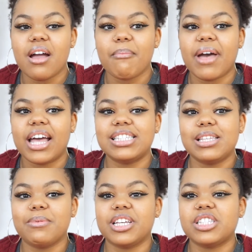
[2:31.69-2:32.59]
My
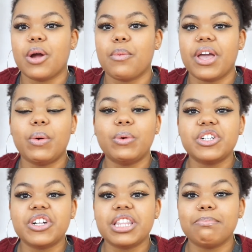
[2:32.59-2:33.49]
siblings are way
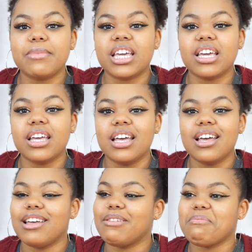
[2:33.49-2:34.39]
older than me,
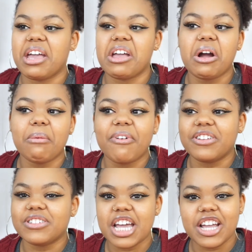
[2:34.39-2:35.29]
and my younger
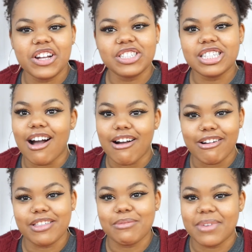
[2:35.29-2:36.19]
brother's eight years
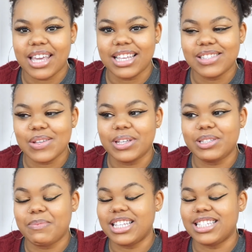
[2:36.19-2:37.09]
younger than me, so
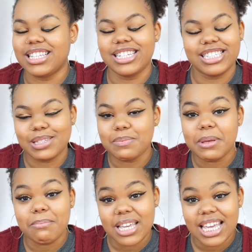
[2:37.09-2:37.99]
it's basically just
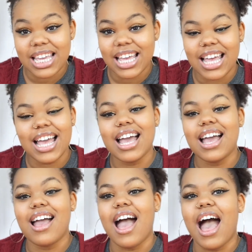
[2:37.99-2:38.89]
been me.
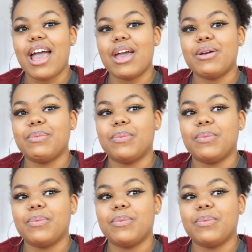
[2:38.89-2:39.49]
I